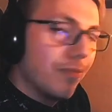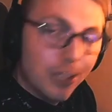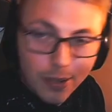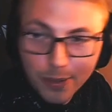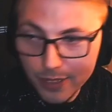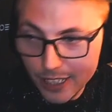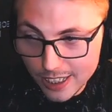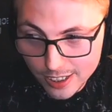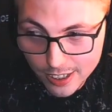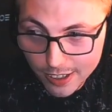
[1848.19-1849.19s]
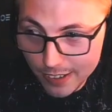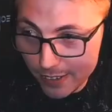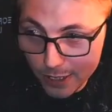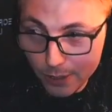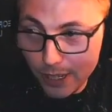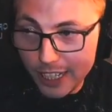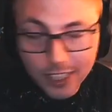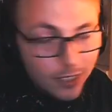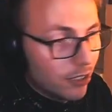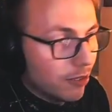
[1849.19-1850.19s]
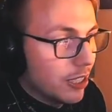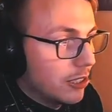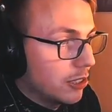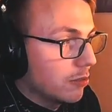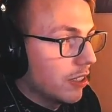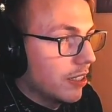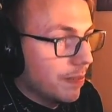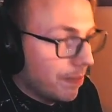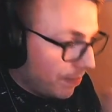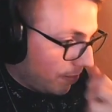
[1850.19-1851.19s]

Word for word: So this is a crazy good run so far.